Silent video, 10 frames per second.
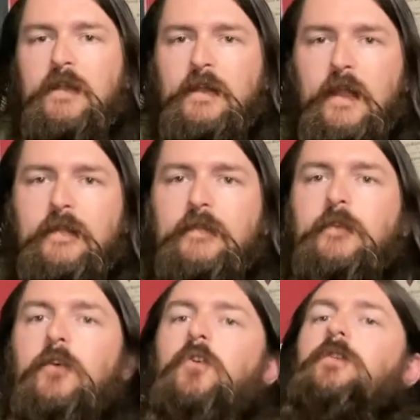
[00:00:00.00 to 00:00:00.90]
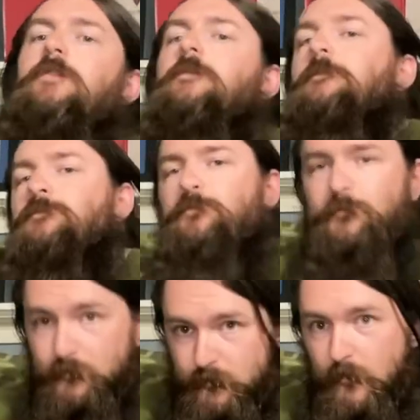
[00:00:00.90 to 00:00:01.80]
then the hood.
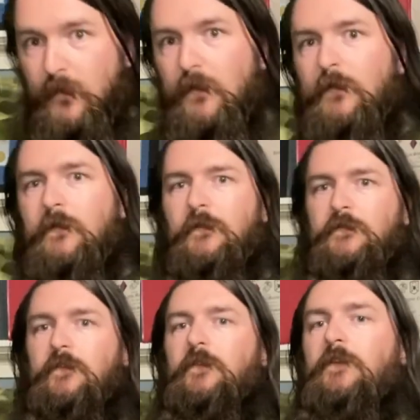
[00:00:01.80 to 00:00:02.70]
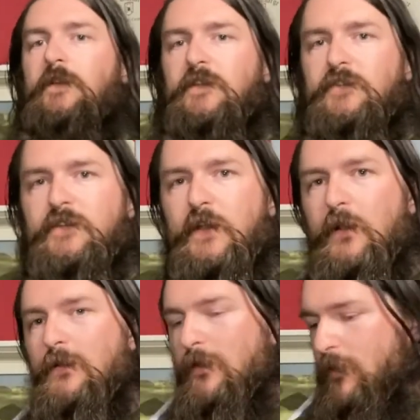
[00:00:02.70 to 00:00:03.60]
So the hood is just
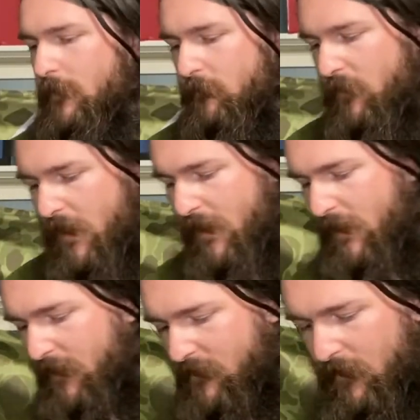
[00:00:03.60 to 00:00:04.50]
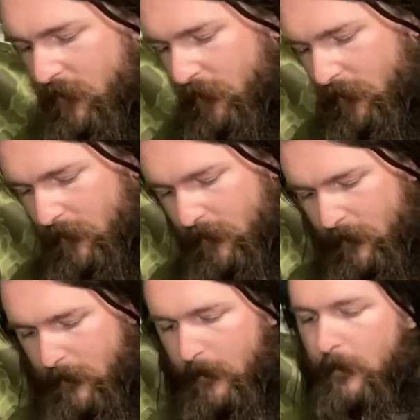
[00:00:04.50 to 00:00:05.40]
held on by another
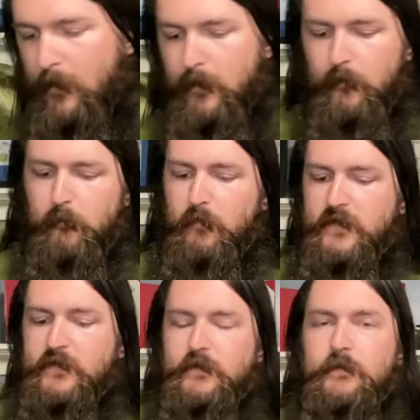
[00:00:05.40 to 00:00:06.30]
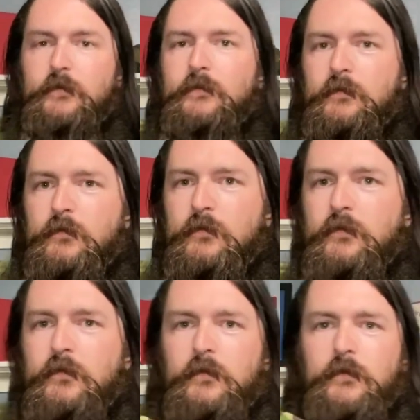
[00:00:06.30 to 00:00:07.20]
button.
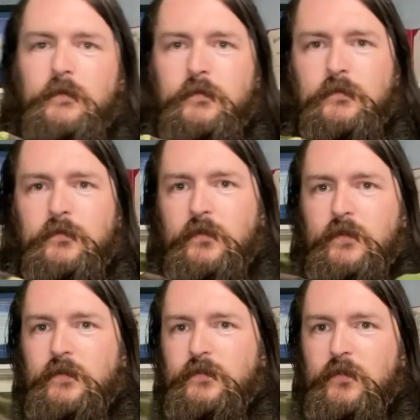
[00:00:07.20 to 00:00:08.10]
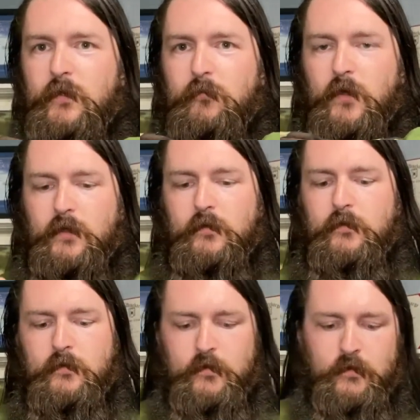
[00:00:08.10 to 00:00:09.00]
So there's the
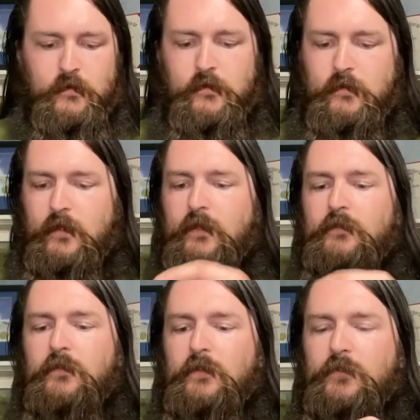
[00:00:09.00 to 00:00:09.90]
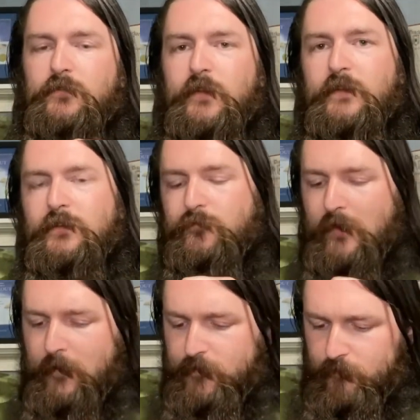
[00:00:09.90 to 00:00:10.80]
button. And so this string just
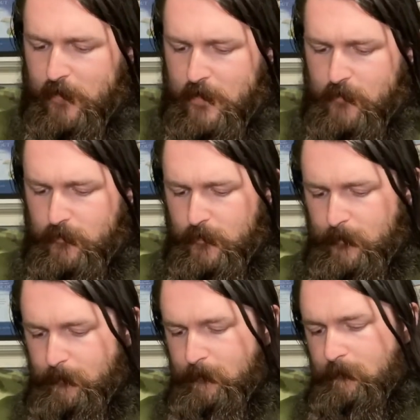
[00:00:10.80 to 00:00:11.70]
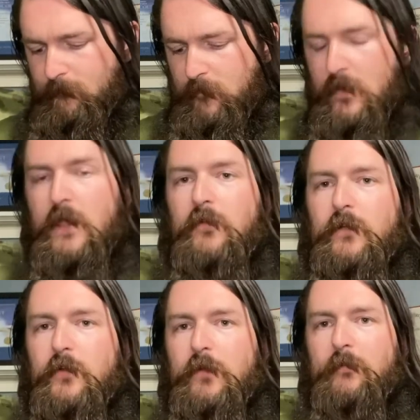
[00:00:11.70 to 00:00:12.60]
wraps around. I've
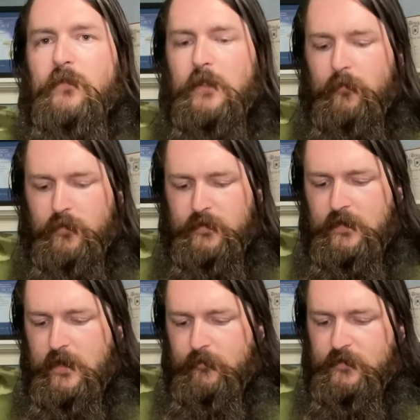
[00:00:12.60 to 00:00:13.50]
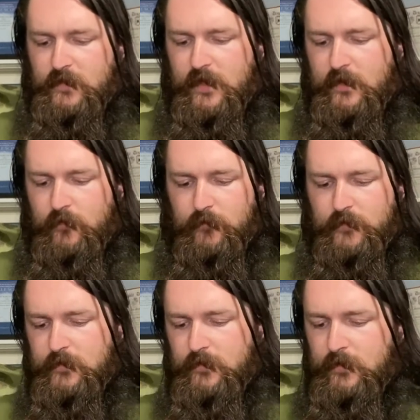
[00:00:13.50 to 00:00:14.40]
got it wrapped a couple of times to kind of hold
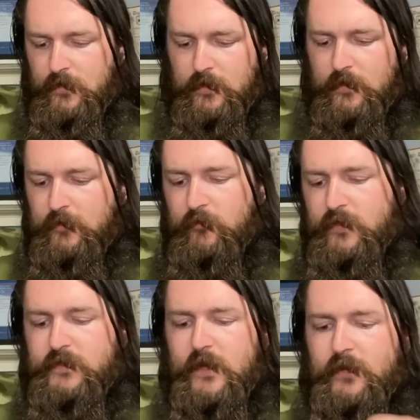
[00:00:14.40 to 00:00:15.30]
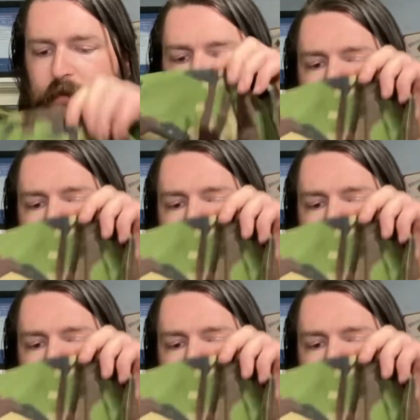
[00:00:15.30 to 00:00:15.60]
it a little bit tighter.